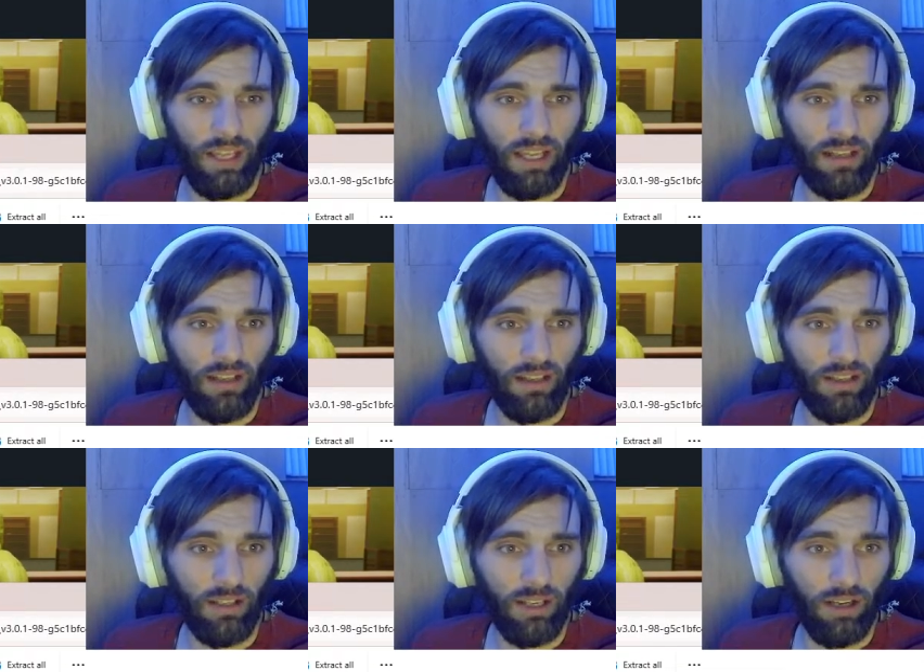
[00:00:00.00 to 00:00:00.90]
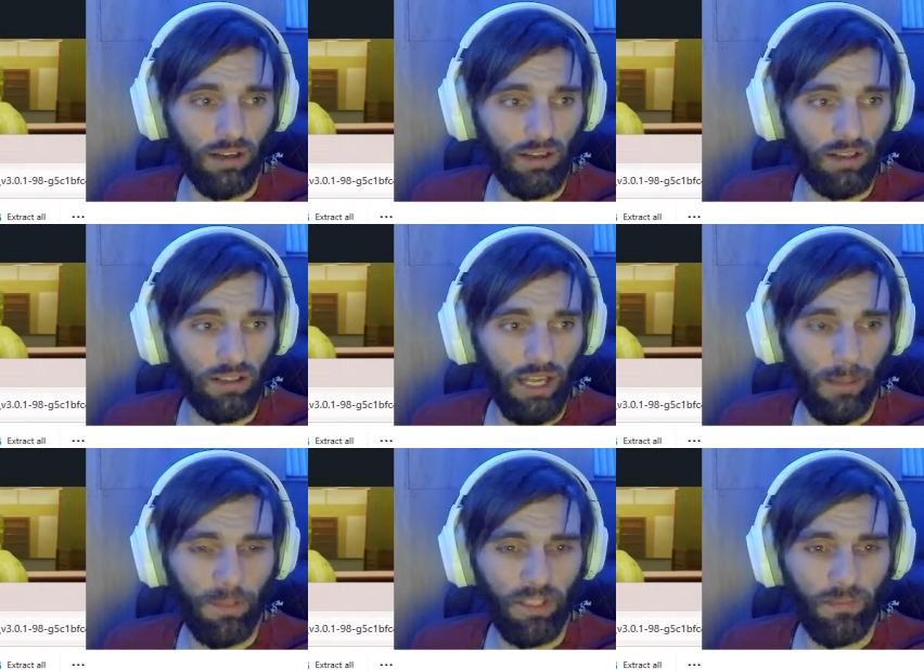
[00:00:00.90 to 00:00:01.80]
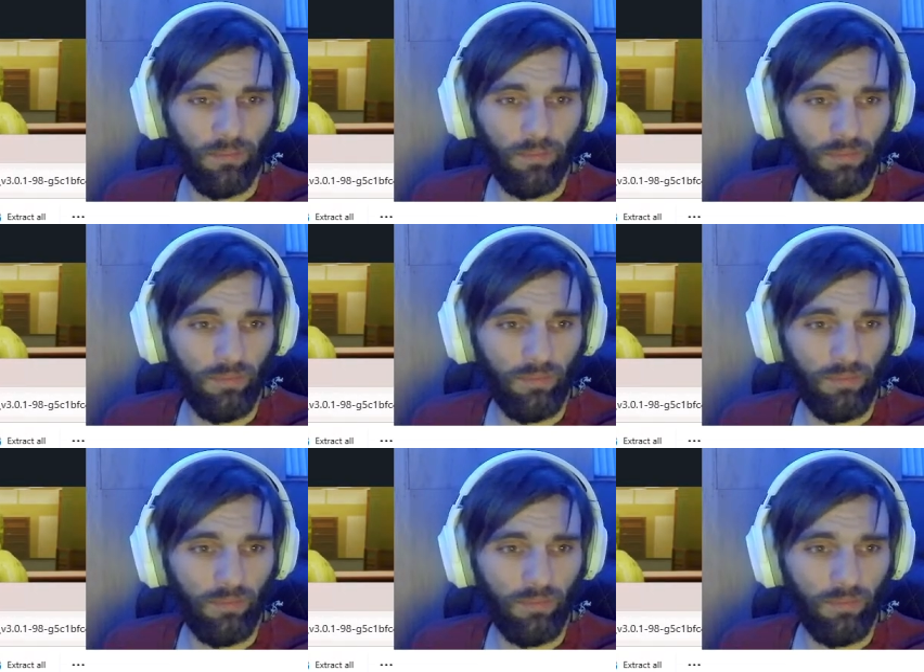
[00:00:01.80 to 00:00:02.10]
and you're going to copy